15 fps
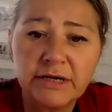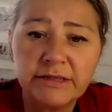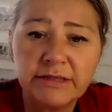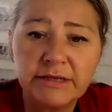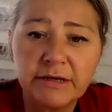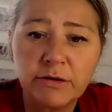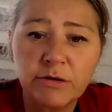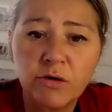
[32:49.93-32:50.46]
I
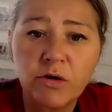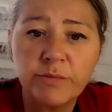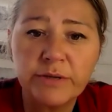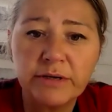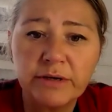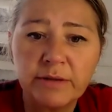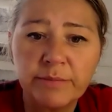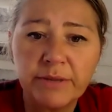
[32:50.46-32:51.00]
think, a
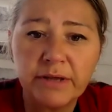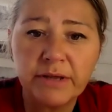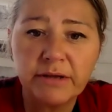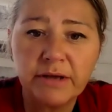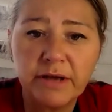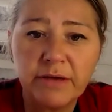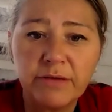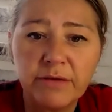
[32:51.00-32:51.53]
comment
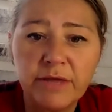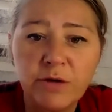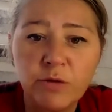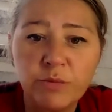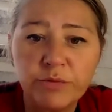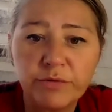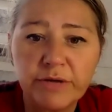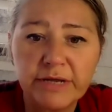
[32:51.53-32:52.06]
about how they
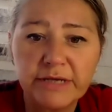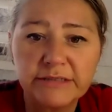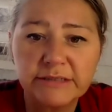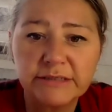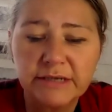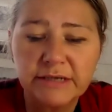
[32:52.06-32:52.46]
operate.